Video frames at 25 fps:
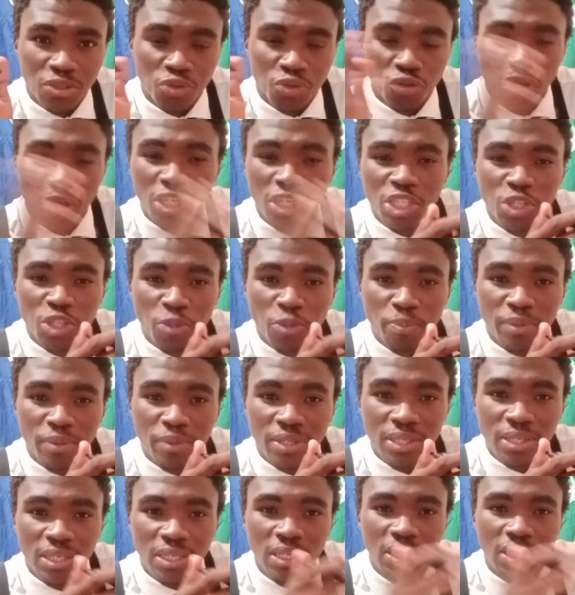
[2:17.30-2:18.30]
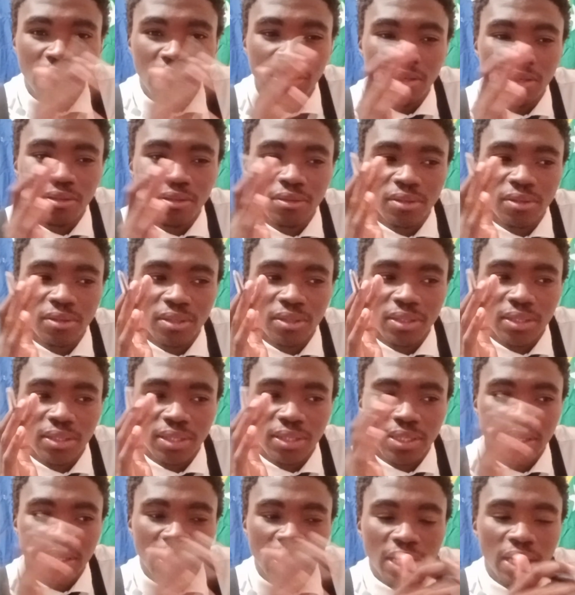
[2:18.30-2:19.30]
Dricus du Plessis
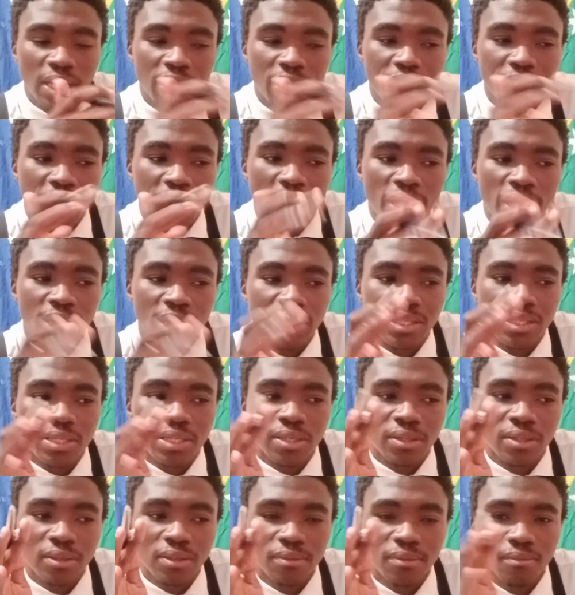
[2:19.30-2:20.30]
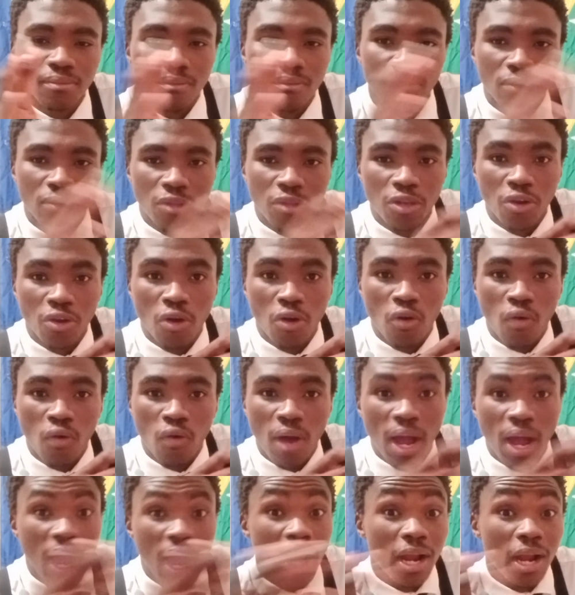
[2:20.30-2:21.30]
said that, you
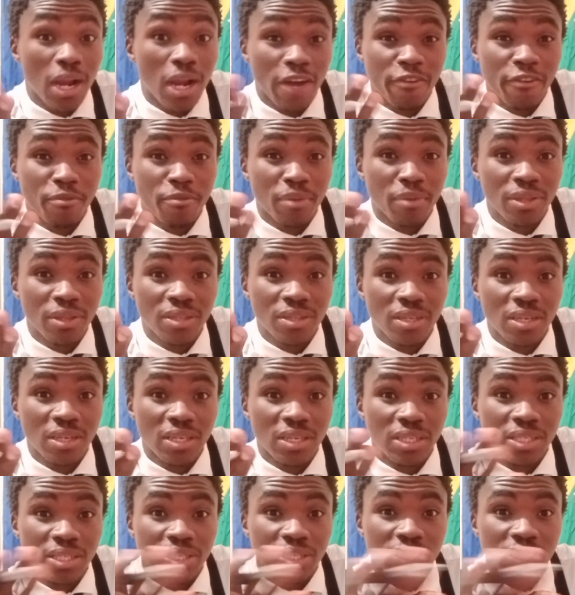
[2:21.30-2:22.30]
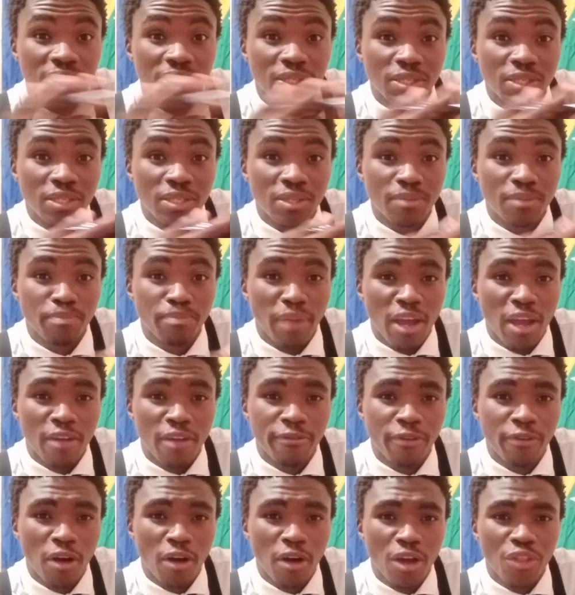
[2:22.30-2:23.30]
know, our government is by
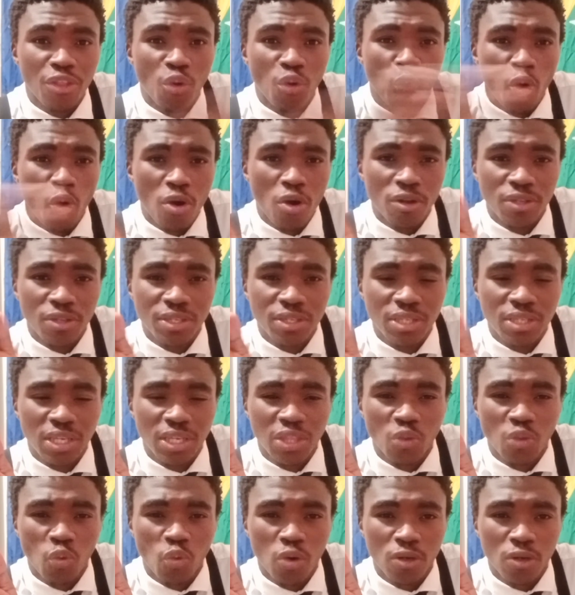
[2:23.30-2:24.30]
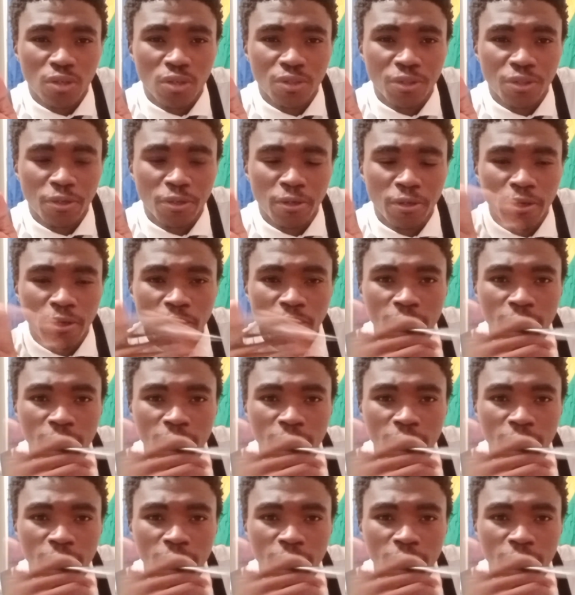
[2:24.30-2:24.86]
far the worst in the world.